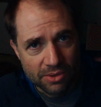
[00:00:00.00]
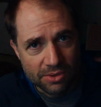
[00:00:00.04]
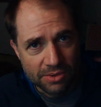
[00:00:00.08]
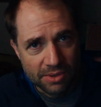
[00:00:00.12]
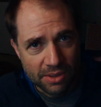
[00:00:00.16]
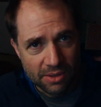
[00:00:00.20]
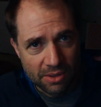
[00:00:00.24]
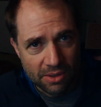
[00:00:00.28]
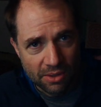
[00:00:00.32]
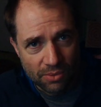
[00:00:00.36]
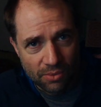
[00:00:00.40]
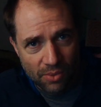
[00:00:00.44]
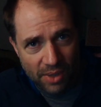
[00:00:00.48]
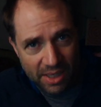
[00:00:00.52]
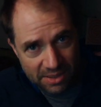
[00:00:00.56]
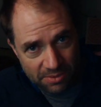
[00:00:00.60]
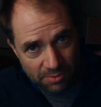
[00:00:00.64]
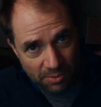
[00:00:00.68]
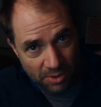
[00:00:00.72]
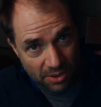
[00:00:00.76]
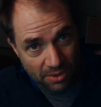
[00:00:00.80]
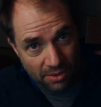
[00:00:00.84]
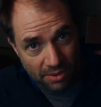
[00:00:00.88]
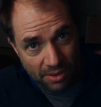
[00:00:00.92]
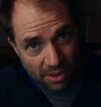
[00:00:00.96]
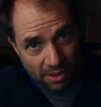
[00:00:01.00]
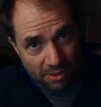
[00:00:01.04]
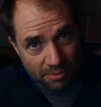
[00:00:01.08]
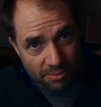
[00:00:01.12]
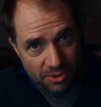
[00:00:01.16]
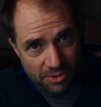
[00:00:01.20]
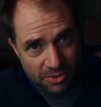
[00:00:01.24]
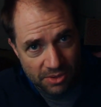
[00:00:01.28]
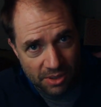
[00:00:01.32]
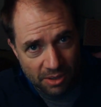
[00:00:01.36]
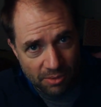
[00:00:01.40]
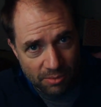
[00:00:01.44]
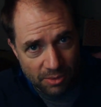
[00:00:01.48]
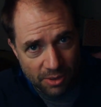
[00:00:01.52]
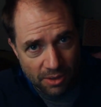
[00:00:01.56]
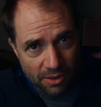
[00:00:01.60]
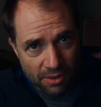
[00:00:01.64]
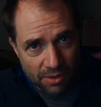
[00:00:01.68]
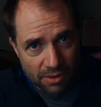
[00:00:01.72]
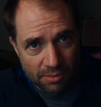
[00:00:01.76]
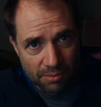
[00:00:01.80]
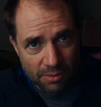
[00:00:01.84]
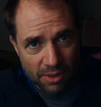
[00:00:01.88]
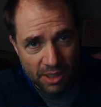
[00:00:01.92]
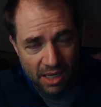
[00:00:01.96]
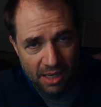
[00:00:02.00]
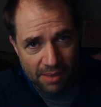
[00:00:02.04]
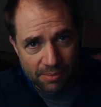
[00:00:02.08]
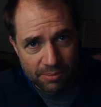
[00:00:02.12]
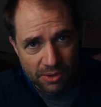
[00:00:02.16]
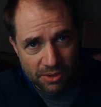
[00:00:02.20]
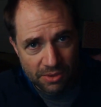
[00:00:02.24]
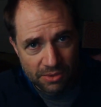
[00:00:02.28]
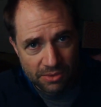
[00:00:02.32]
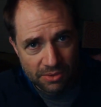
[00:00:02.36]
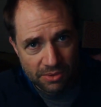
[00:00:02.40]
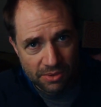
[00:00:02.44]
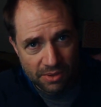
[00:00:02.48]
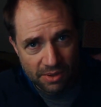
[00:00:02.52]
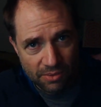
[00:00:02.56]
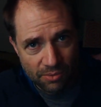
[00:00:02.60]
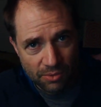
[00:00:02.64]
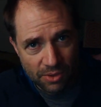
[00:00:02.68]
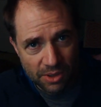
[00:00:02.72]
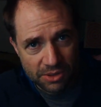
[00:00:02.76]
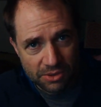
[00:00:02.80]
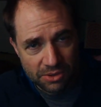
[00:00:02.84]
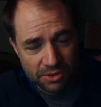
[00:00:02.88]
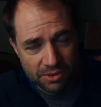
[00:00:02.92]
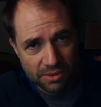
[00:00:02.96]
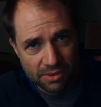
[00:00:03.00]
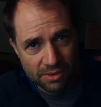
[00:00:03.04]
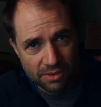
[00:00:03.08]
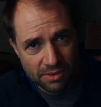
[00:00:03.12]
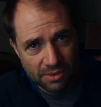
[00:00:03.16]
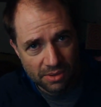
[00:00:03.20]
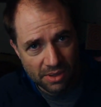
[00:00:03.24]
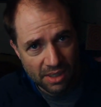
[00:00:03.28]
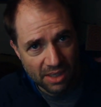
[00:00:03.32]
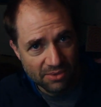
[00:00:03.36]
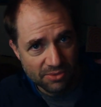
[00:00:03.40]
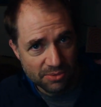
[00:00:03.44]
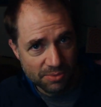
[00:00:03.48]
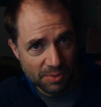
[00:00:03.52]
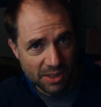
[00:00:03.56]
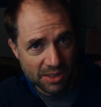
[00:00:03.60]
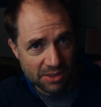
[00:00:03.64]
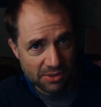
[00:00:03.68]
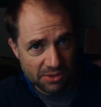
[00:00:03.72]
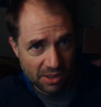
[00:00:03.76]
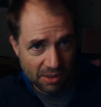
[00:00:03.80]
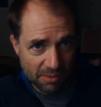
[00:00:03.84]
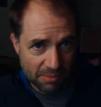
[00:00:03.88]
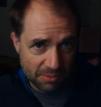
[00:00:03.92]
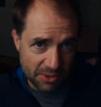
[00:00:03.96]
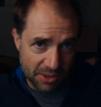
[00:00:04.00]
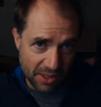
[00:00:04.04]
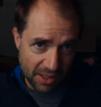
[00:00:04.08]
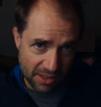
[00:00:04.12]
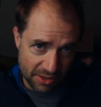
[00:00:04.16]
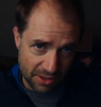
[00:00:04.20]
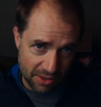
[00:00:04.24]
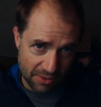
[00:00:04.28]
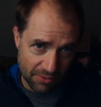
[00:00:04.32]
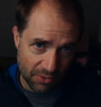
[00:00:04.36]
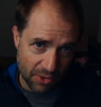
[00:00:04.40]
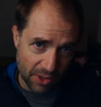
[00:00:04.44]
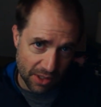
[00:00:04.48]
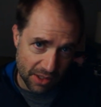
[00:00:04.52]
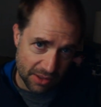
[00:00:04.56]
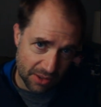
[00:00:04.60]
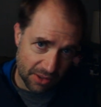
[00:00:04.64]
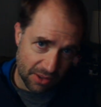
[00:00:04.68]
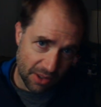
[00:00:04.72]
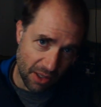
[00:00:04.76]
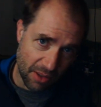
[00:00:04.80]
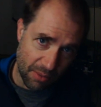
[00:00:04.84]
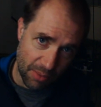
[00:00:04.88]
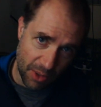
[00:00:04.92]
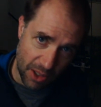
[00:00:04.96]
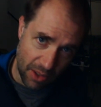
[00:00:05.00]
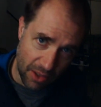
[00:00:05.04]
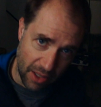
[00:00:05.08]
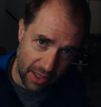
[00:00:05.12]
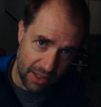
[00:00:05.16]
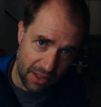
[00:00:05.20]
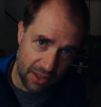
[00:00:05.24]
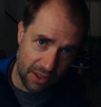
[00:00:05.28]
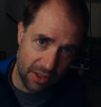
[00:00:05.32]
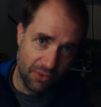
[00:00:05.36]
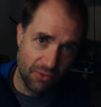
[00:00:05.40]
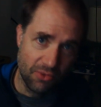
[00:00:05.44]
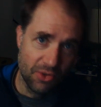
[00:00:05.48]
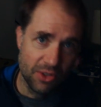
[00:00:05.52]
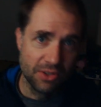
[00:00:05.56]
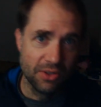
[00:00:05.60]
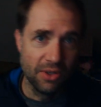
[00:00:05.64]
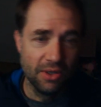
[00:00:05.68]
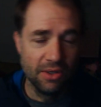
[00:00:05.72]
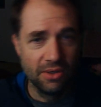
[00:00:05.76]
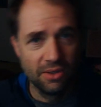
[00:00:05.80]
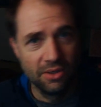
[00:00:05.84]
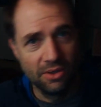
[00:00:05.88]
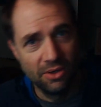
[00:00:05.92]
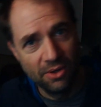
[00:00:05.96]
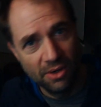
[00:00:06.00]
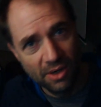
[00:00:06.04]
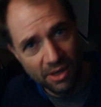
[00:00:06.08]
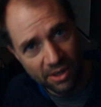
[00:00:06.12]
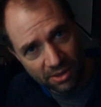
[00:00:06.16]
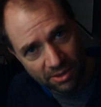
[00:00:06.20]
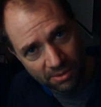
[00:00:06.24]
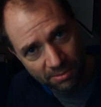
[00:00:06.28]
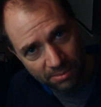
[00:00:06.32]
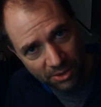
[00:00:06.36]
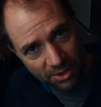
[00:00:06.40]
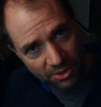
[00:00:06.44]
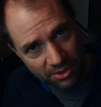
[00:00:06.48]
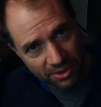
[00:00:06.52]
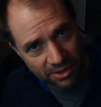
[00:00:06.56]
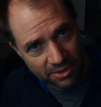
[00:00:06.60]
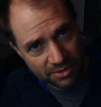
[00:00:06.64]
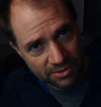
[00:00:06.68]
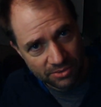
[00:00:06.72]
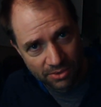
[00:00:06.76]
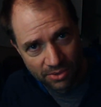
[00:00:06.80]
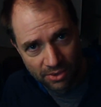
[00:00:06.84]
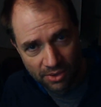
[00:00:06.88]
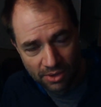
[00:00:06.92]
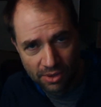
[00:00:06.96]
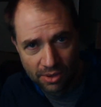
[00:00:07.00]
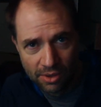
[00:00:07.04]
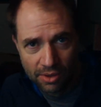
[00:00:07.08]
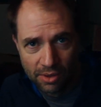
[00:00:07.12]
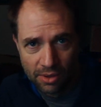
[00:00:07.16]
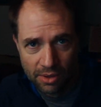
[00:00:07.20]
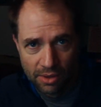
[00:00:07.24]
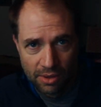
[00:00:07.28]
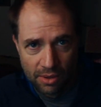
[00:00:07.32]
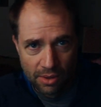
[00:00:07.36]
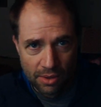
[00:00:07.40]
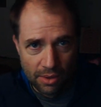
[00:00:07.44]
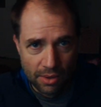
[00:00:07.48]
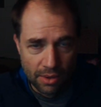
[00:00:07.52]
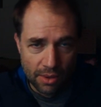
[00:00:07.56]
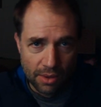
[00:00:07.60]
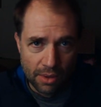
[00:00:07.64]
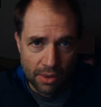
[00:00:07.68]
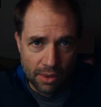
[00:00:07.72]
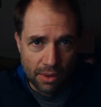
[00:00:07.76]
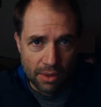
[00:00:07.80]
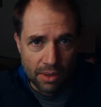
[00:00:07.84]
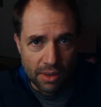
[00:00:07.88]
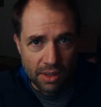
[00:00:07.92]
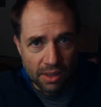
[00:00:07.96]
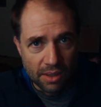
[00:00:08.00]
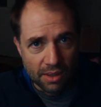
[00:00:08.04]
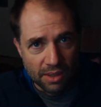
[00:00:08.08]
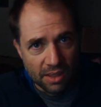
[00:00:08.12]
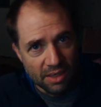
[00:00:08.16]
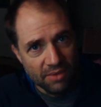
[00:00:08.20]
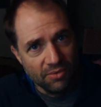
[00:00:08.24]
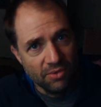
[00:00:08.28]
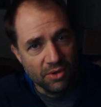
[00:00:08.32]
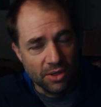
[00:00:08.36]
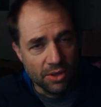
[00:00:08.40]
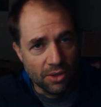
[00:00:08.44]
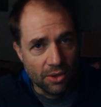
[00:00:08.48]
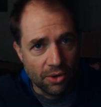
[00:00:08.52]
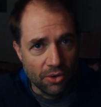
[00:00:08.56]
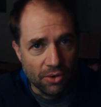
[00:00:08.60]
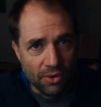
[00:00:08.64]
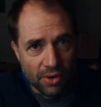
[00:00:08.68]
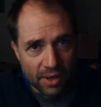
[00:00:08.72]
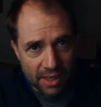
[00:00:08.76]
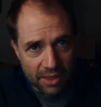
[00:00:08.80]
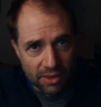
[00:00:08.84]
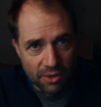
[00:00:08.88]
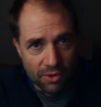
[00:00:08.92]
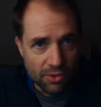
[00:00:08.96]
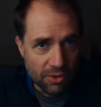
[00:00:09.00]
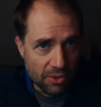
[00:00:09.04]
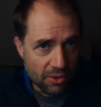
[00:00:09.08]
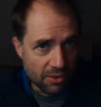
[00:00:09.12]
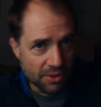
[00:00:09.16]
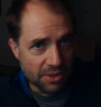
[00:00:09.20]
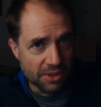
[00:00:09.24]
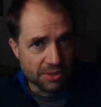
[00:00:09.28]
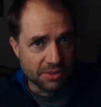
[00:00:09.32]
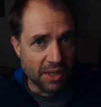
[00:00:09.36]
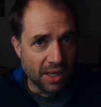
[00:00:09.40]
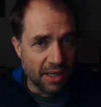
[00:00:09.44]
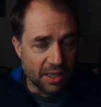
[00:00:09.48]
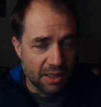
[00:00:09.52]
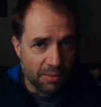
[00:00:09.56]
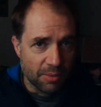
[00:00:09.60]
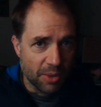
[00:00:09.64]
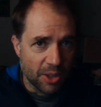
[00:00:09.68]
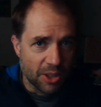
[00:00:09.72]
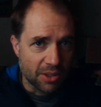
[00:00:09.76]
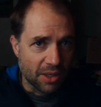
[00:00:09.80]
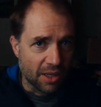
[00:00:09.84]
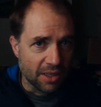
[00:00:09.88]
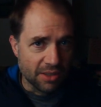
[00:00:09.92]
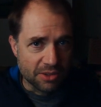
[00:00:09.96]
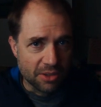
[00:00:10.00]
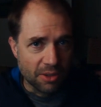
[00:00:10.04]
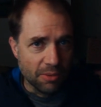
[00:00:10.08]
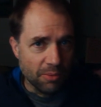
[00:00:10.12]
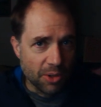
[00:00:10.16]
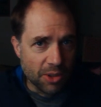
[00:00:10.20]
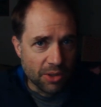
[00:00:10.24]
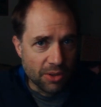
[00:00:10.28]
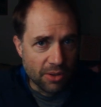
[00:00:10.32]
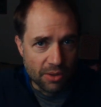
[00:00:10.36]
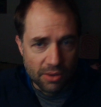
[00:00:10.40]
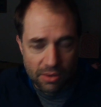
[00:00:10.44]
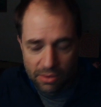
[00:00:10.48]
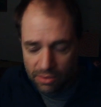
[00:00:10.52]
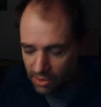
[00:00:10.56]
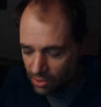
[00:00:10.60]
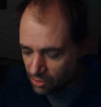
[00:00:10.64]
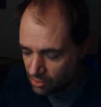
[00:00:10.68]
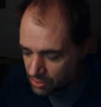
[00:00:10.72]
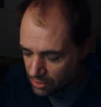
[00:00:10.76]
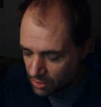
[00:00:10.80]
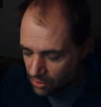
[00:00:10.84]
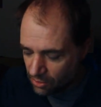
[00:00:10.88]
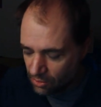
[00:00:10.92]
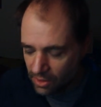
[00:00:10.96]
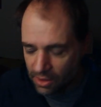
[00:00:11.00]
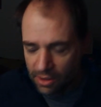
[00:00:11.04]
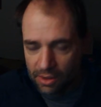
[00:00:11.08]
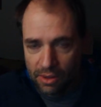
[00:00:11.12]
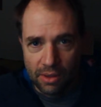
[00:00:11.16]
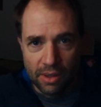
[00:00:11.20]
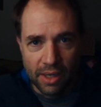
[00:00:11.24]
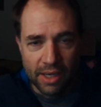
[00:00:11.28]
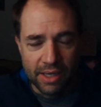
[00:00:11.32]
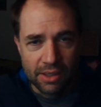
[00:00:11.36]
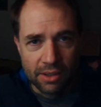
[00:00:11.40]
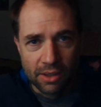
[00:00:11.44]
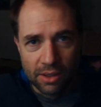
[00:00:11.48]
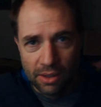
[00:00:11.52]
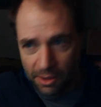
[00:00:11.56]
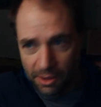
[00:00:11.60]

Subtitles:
at the Weisman Art Museum in Minneapolis, which gives me some sense of what it's going to be like to visit your other buildings, even though I know you designed them all custom and no two are alike.